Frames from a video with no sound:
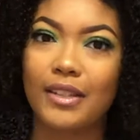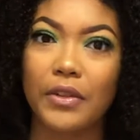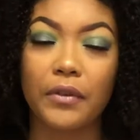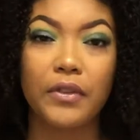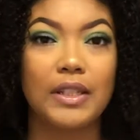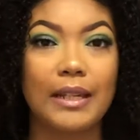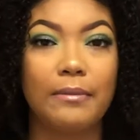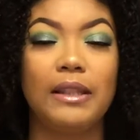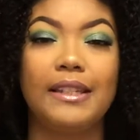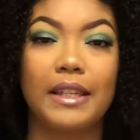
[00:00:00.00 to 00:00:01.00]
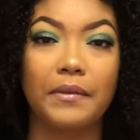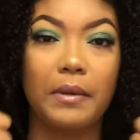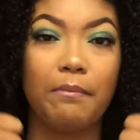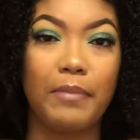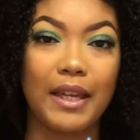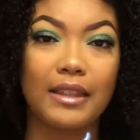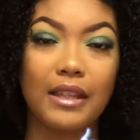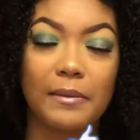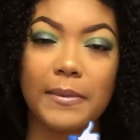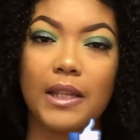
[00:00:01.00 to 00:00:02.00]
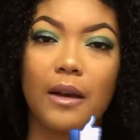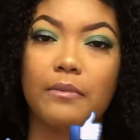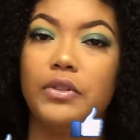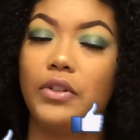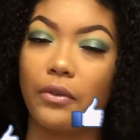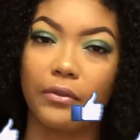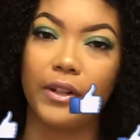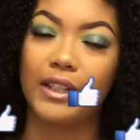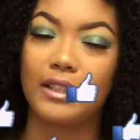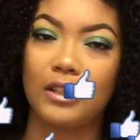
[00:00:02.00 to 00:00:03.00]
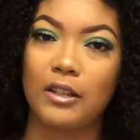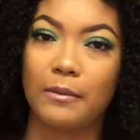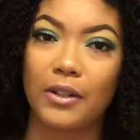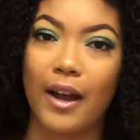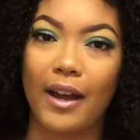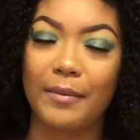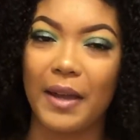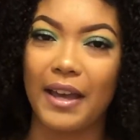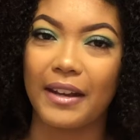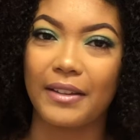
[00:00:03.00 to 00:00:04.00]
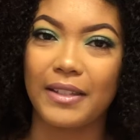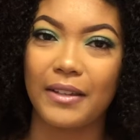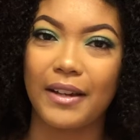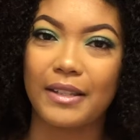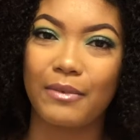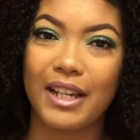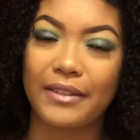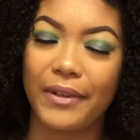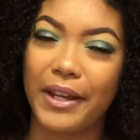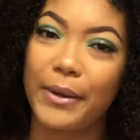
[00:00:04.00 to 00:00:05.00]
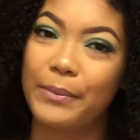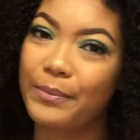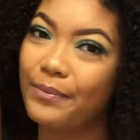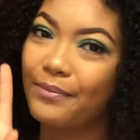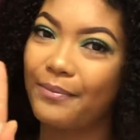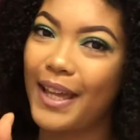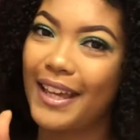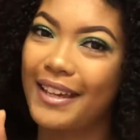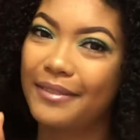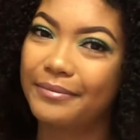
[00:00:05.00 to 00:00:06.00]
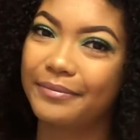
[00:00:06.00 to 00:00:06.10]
So if you did, please give it a big thumbs up. Don't forget to subscribe, and I'll see you guys in my next video. Bye!